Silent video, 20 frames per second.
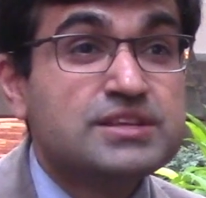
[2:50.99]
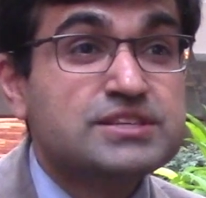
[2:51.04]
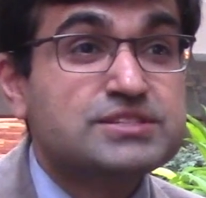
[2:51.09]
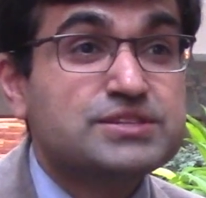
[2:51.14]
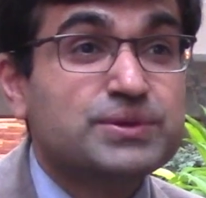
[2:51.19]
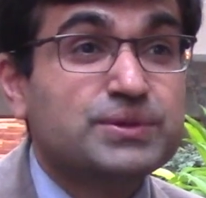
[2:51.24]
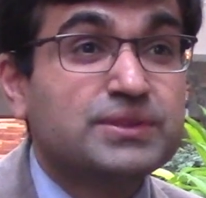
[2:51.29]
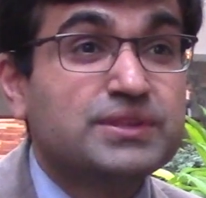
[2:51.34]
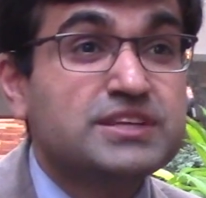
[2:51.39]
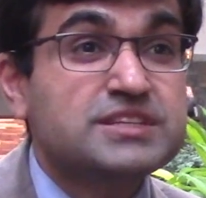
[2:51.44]

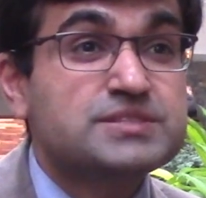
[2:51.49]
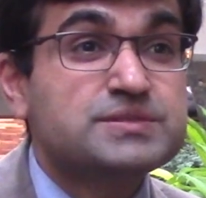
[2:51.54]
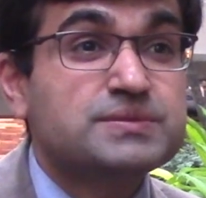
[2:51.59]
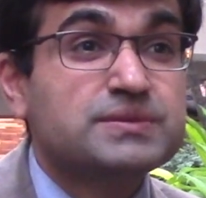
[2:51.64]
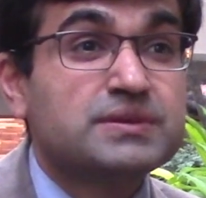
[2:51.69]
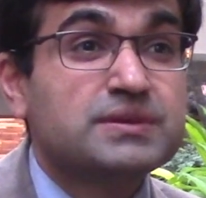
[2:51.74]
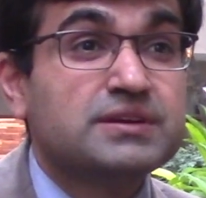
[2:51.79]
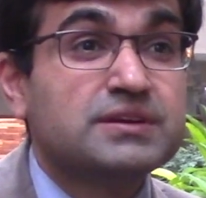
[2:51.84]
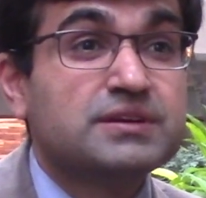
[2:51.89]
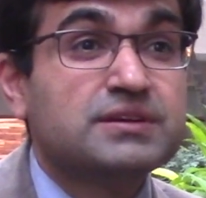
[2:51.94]
So this
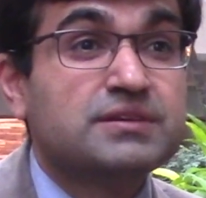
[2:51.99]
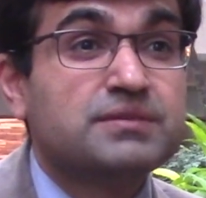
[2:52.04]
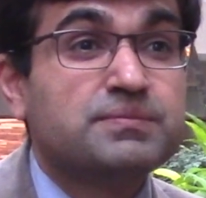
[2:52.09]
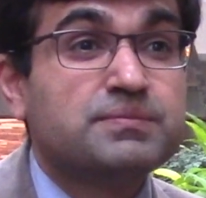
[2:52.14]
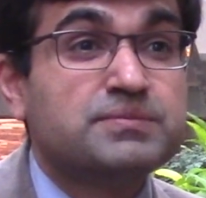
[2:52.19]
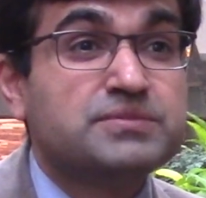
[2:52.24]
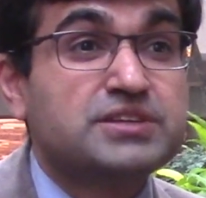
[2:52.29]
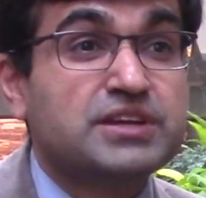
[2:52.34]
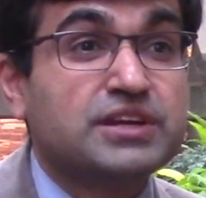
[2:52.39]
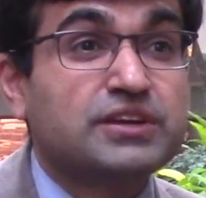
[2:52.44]

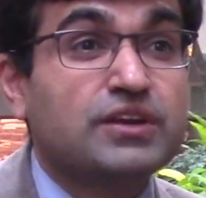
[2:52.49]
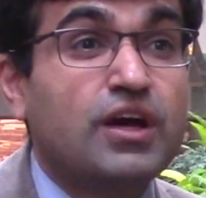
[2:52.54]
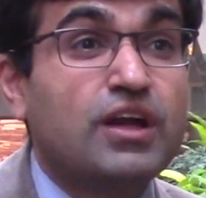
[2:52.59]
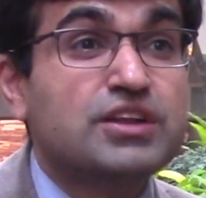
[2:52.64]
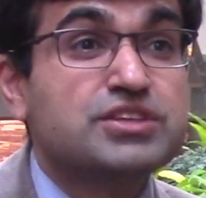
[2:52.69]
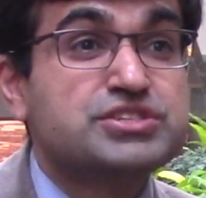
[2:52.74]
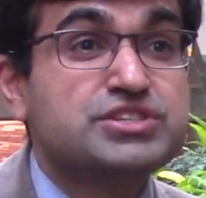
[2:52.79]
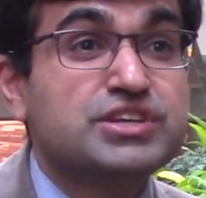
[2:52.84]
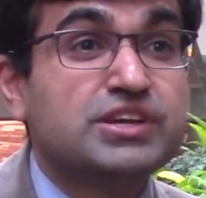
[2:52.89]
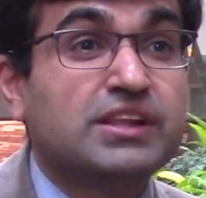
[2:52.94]

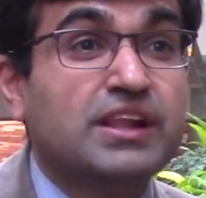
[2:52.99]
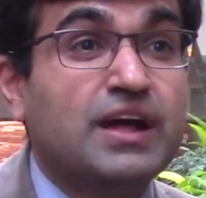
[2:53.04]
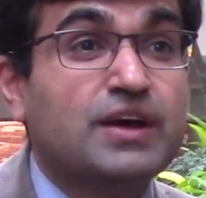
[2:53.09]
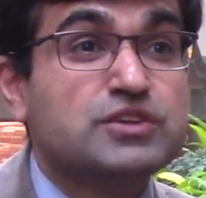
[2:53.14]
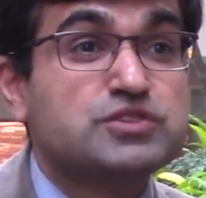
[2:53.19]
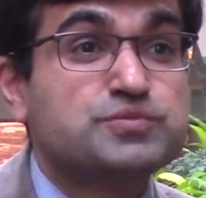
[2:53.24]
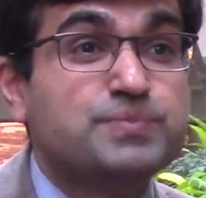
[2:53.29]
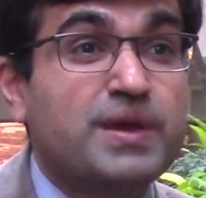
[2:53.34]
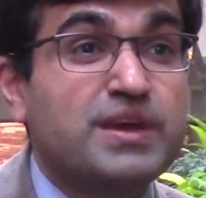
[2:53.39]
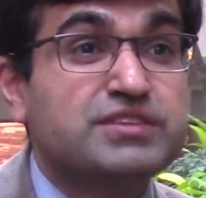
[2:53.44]
technology
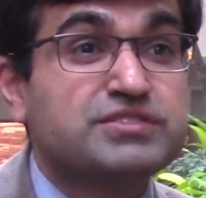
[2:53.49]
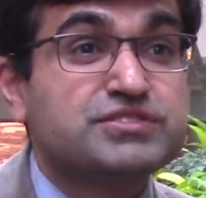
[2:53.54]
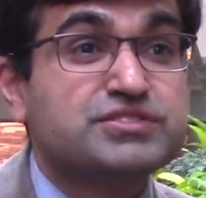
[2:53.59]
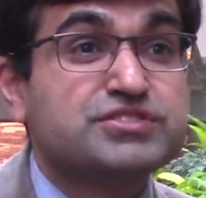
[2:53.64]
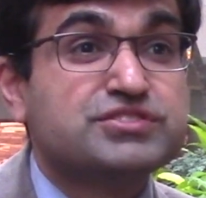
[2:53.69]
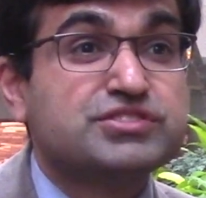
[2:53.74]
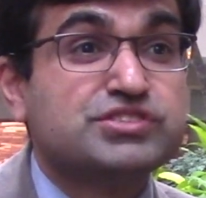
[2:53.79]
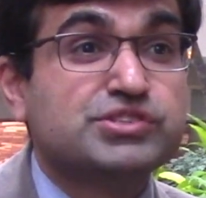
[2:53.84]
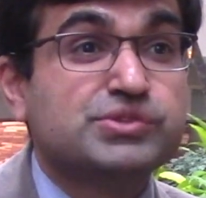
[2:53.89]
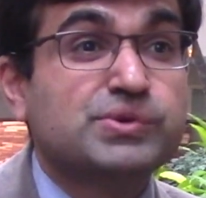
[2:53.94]
allows
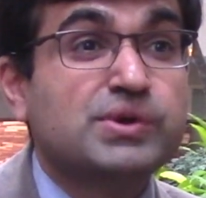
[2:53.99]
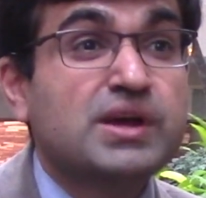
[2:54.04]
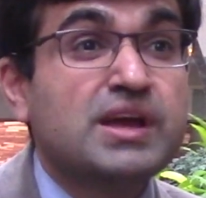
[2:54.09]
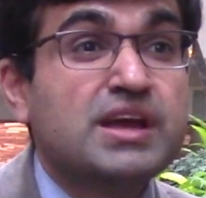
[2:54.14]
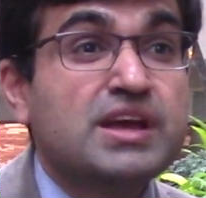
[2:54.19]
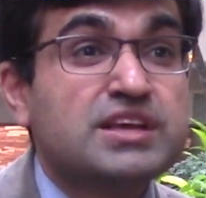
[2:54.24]
patients to